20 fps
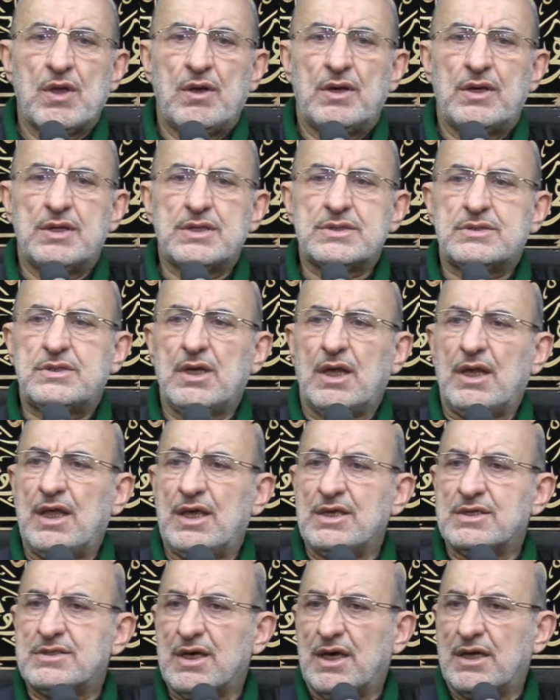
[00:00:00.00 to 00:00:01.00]
Still he
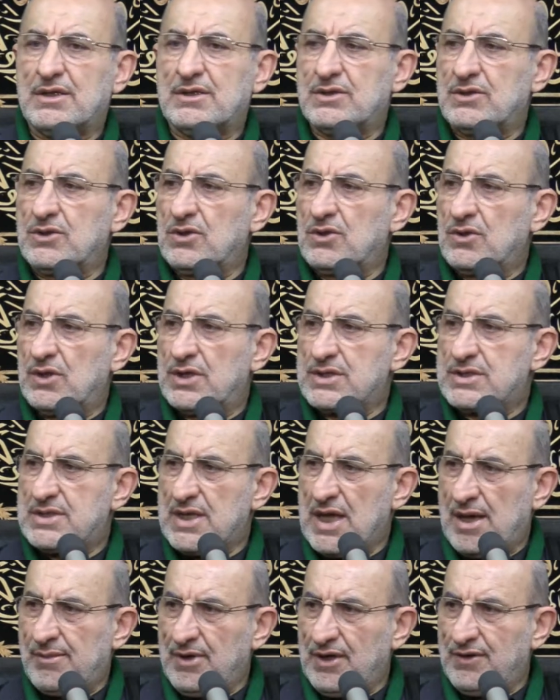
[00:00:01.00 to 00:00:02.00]
said, no,
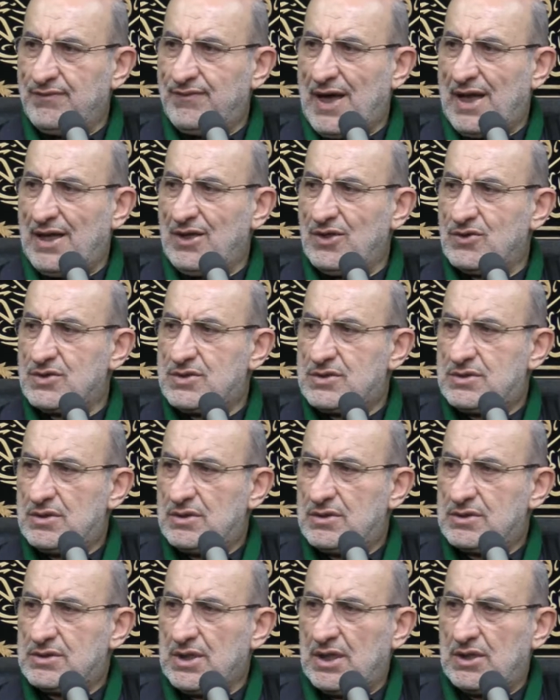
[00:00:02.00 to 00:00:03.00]
Islamic values
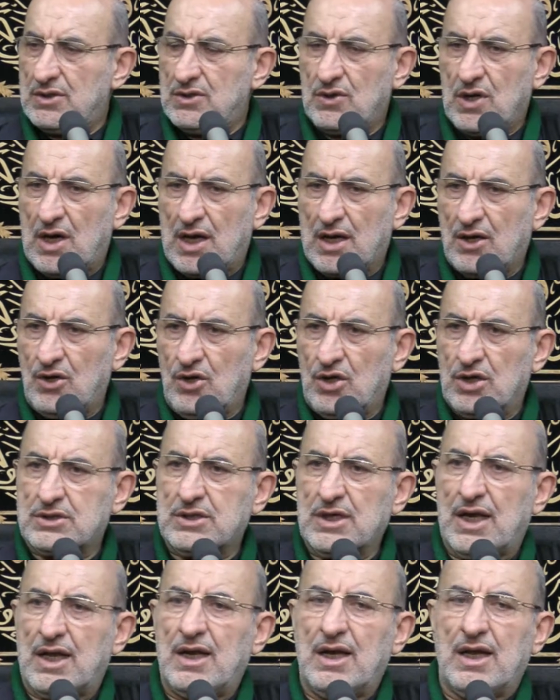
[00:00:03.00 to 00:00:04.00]
said you are not
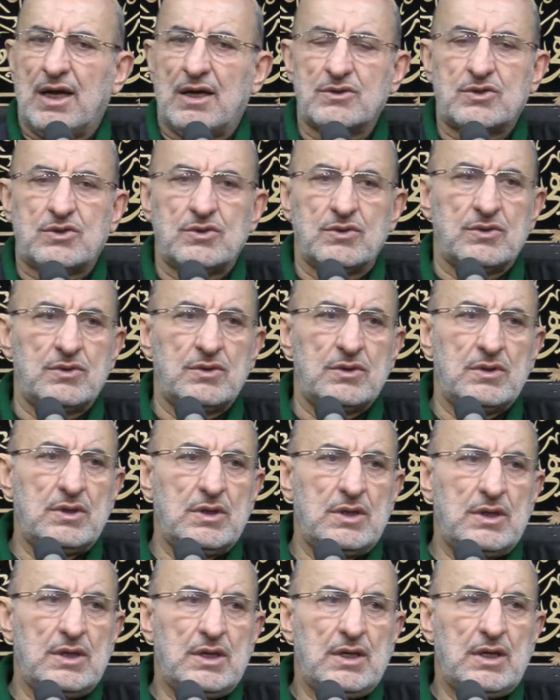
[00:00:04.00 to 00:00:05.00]
allowed to
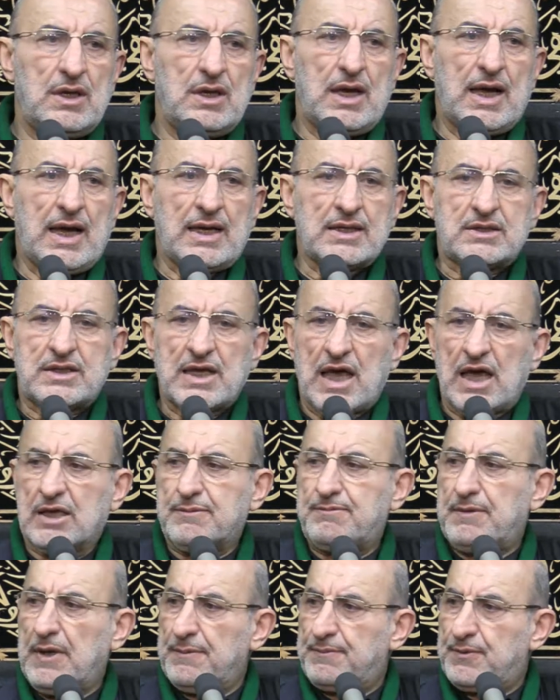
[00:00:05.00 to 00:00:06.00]
attack
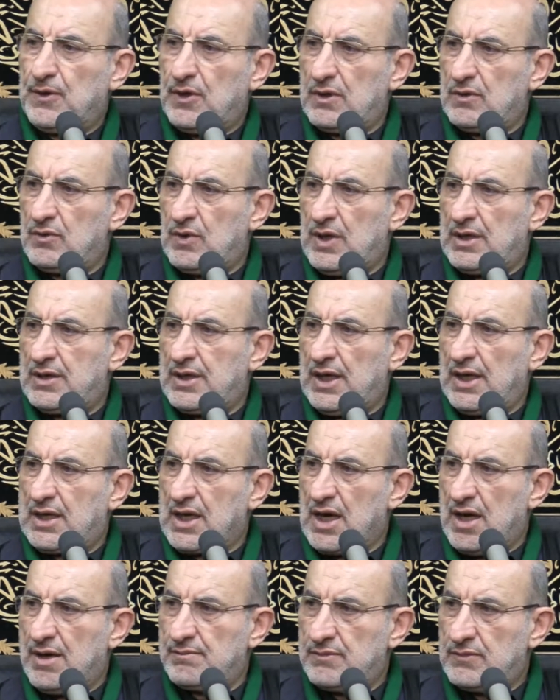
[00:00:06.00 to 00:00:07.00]
people when they
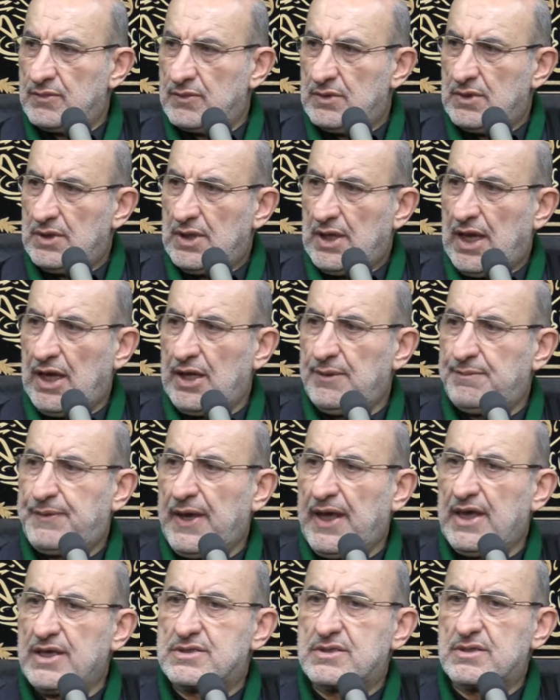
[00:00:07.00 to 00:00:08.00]
come in
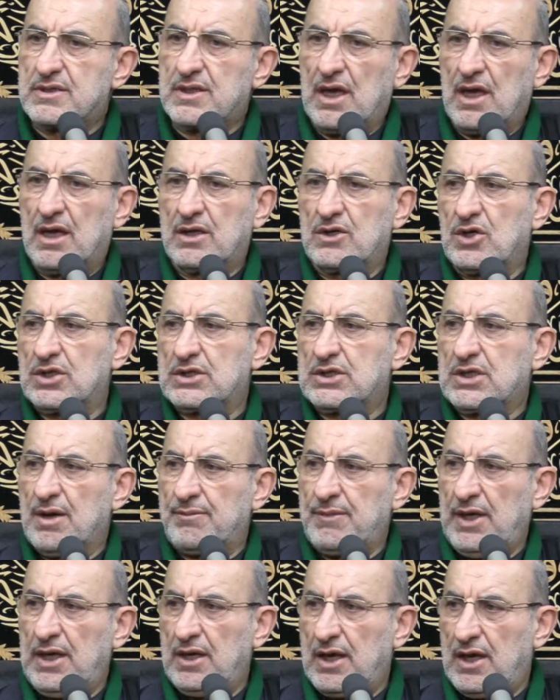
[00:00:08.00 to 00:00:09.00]
peace. They are not
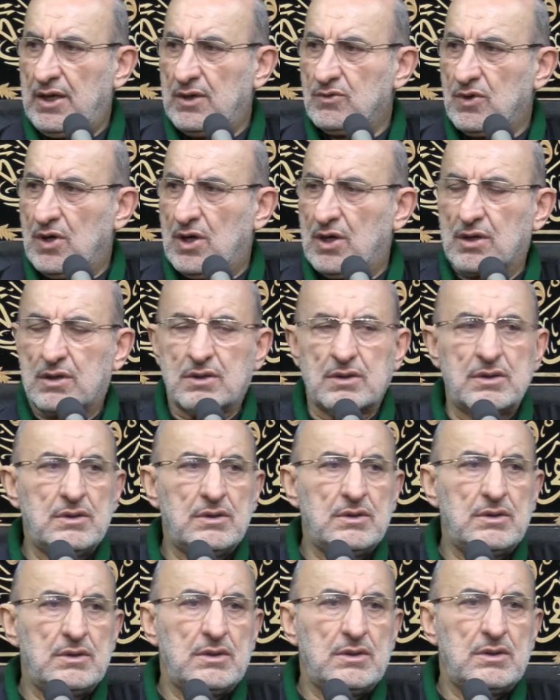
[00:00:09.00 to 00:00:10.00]
coming in war.
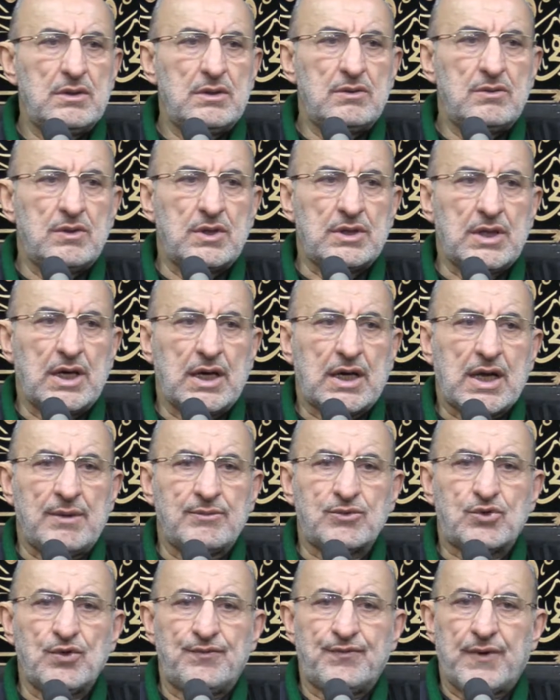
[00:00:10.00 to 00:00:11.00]
When they come
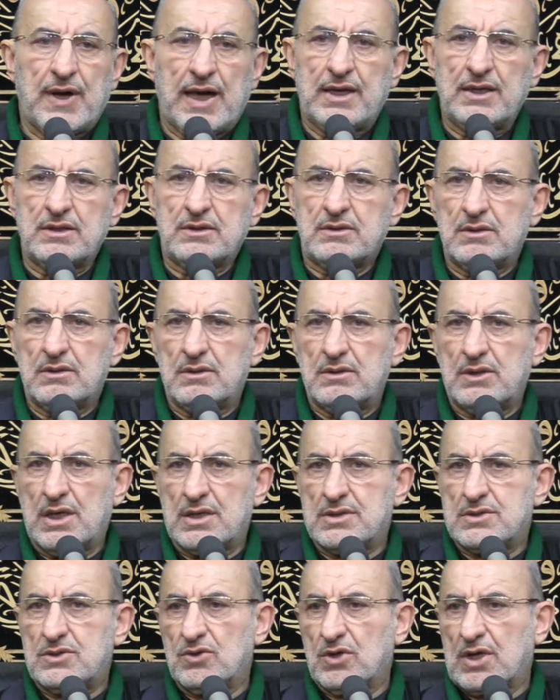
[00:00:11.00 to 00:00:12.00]
to fight,
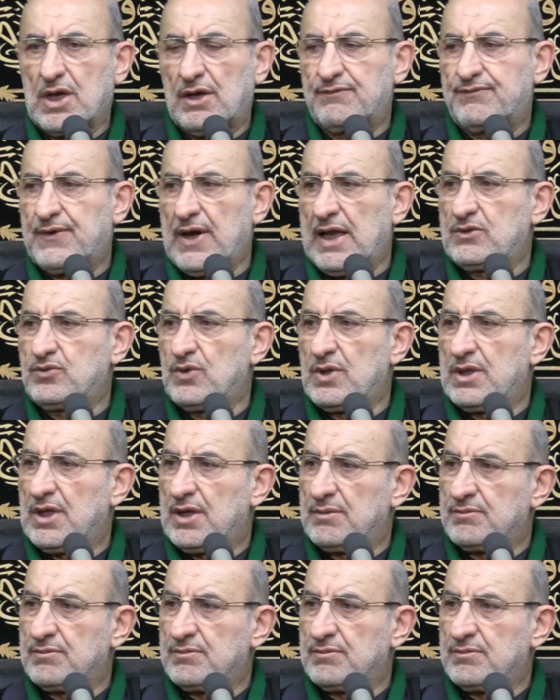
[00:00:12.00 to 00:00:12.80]
yes, you can fight with them.